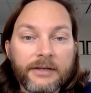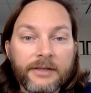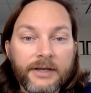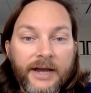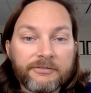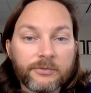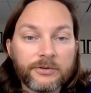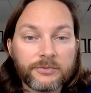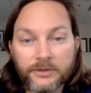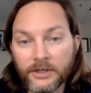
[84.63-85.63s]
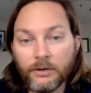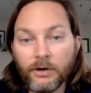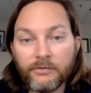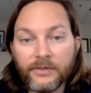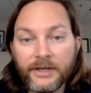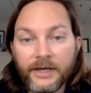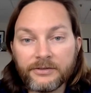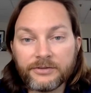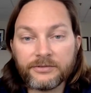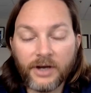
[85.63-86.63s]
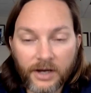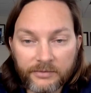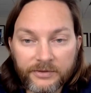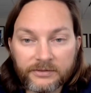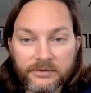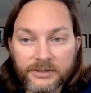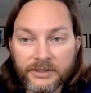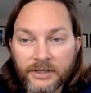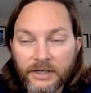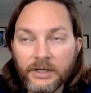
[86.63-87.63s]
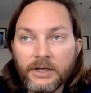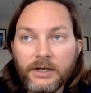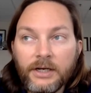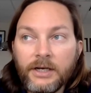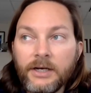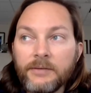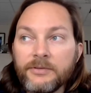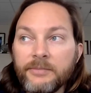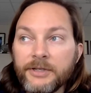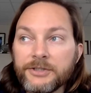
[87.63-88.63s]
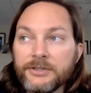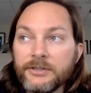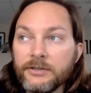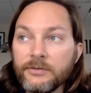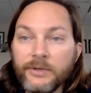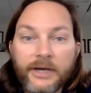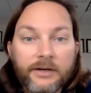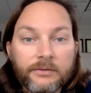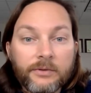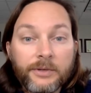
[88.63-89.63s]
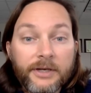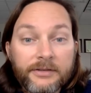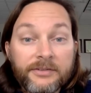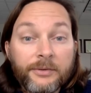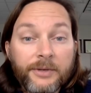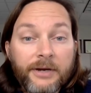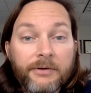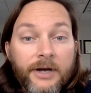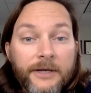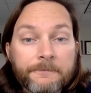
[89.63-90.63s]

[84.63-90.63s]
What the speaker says: And then afterwards, we're going to go over the answers, obviously, to make sure we got what we got, see what we got right,